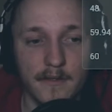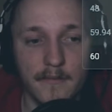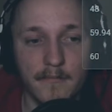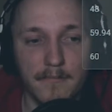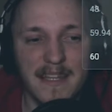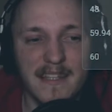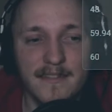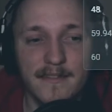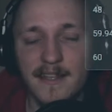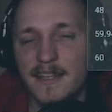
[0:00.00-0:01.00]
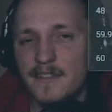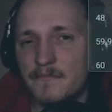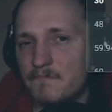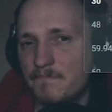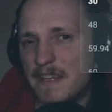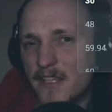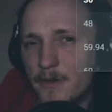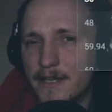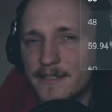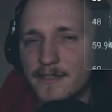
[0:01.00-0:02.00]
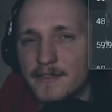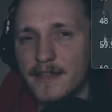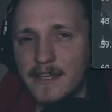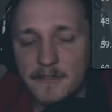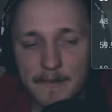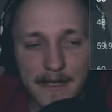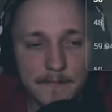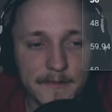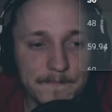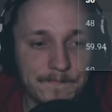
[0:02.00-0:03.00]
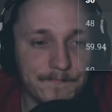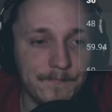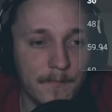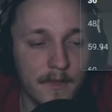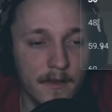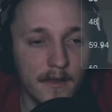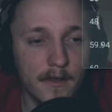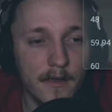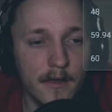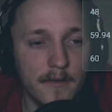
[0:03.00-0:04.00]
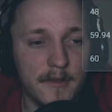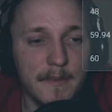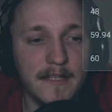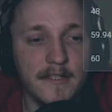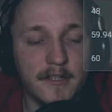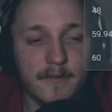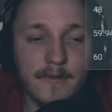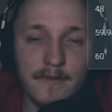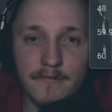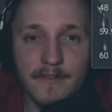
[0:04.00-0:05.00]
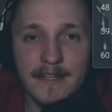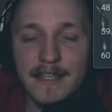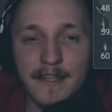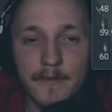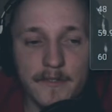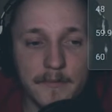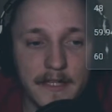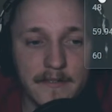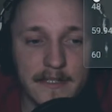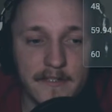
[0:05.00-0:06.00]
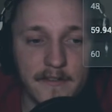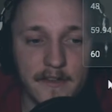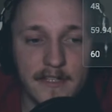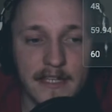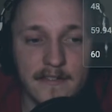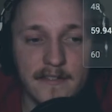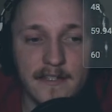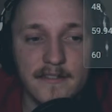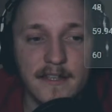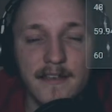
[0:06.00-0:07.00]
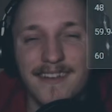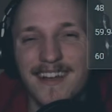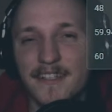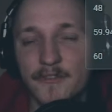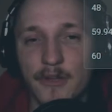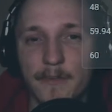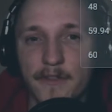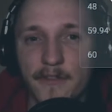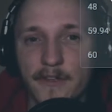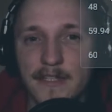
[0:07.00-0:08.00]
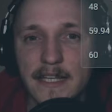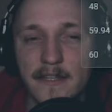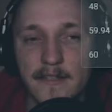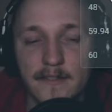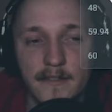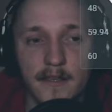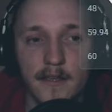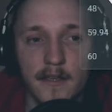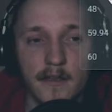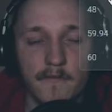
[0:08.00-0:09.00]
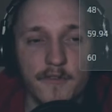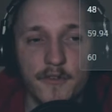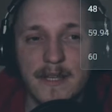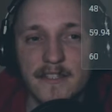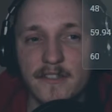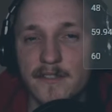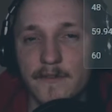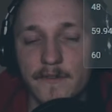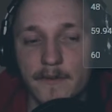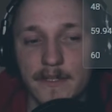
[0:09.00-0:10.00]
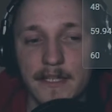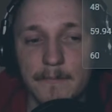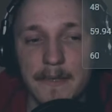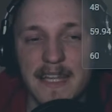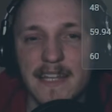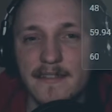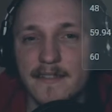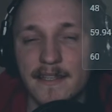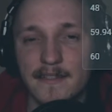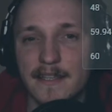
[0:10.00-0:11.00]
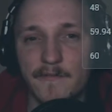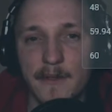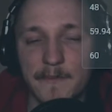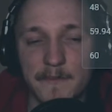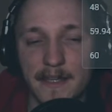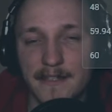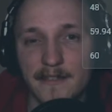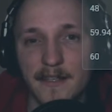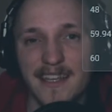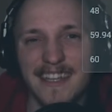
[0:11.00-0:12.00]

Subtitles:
makes these a bit quicker to select, perhaps. The main two, really, anyone's going to be using is 30 and 60. I stream at 30 because for Twitch at 720p, 60 frames per second